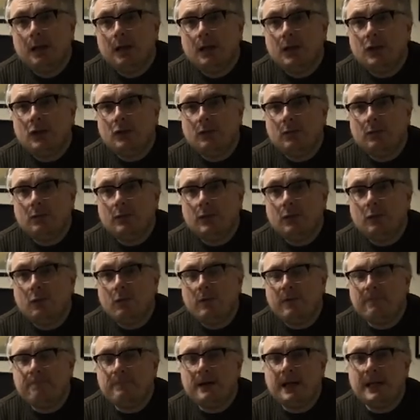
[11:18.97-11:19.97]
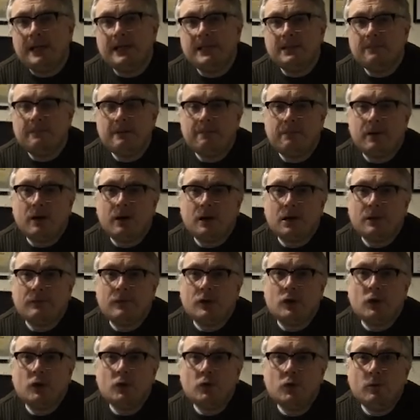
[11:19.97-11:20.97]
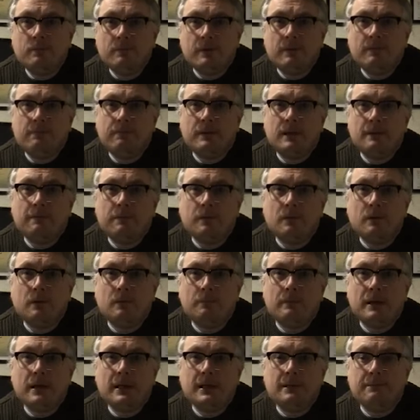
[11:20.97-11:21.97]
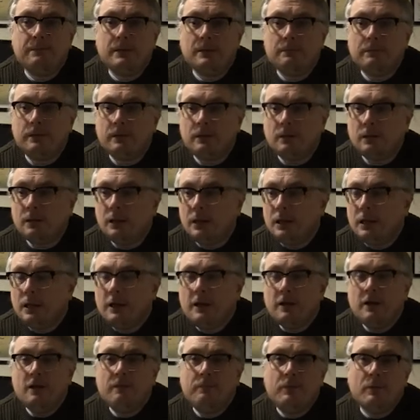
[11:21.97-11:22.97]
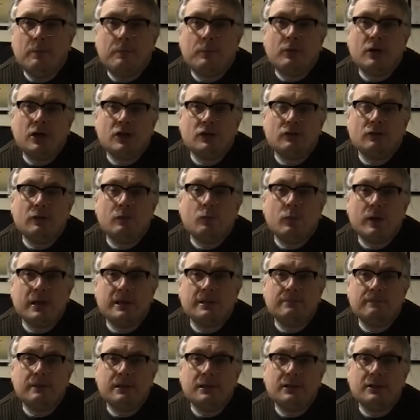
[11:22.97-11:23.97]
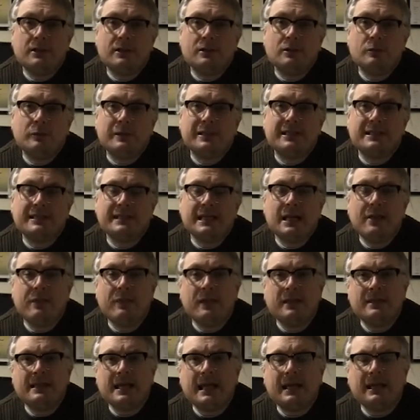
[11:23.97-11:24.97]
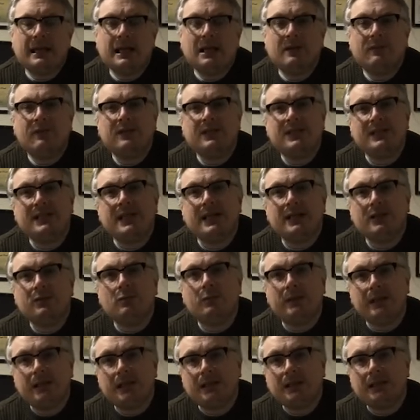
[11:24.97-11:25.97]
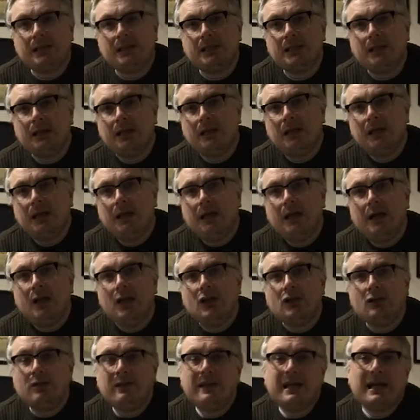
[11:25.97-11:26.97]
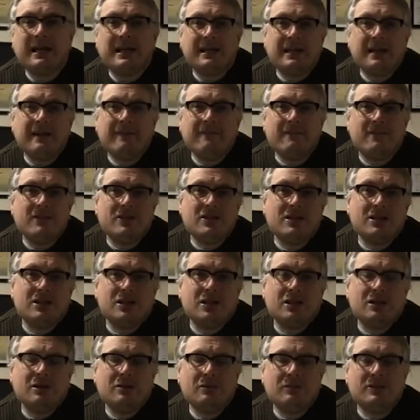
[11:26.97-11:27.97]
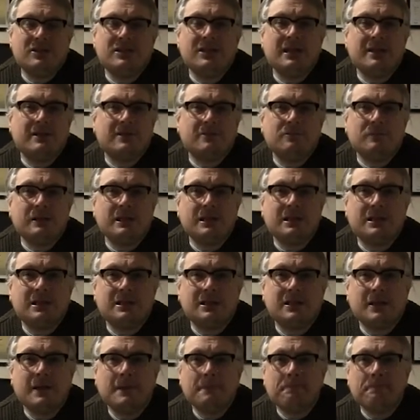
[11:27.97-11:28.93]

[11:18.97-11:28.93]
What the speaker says: So, we've managed to be part of a group of people, many people, who put pressure on Westminster to extend the deadline for 6 weeks. So that gives you 6 weeks